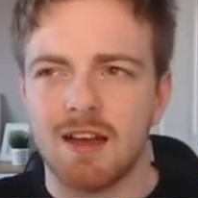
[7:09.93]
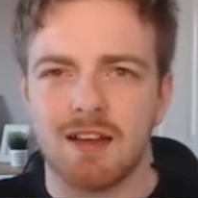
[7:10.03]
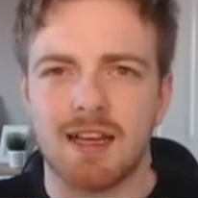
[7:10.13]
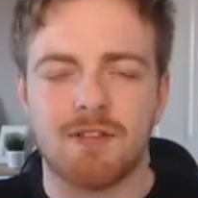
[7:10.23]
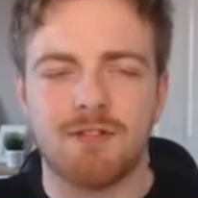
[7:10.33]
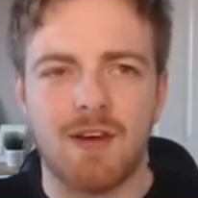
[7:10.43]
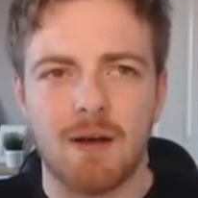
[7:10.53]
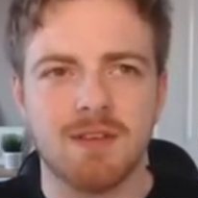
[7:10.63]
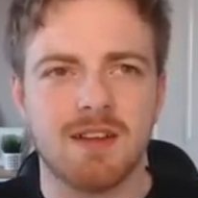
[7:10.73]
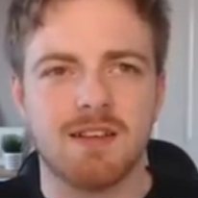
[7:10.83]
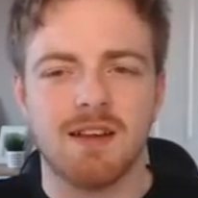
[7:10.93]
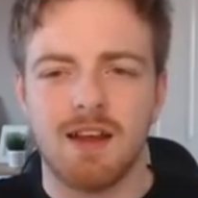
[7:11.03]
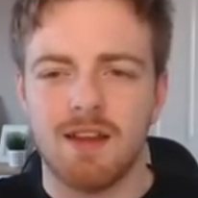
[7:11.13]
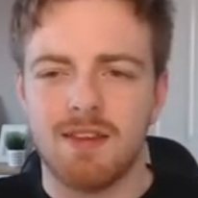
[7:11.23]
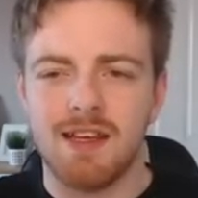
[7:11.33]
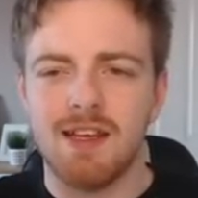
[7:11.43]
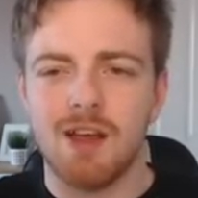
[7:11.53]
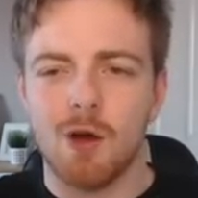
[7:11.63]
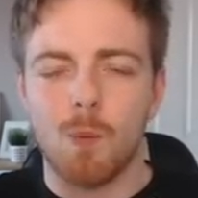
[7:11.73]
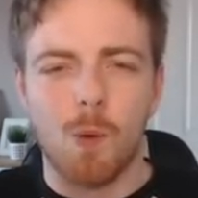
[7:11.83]
like, founded the
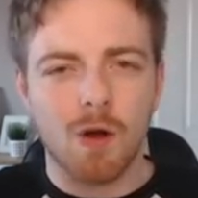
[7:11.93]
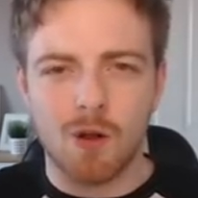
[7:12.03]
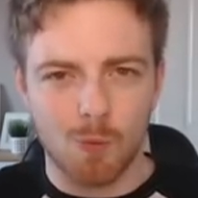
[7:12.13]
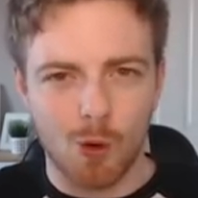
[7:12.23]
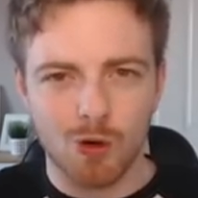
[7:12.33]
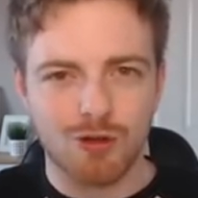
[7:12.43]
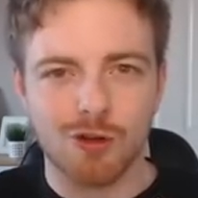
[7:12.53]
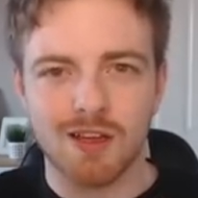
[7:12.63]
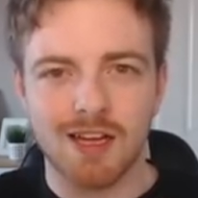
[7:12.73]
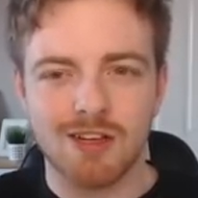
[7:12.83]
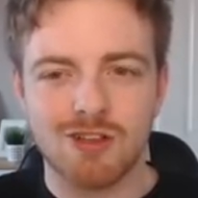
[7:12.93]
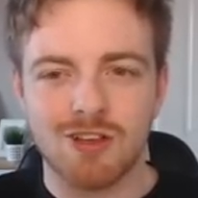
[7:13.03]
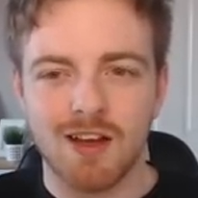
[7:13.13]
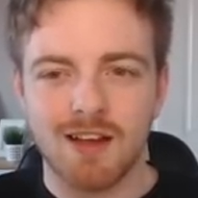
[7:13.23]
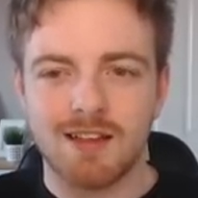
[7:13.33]
walk on water glitch,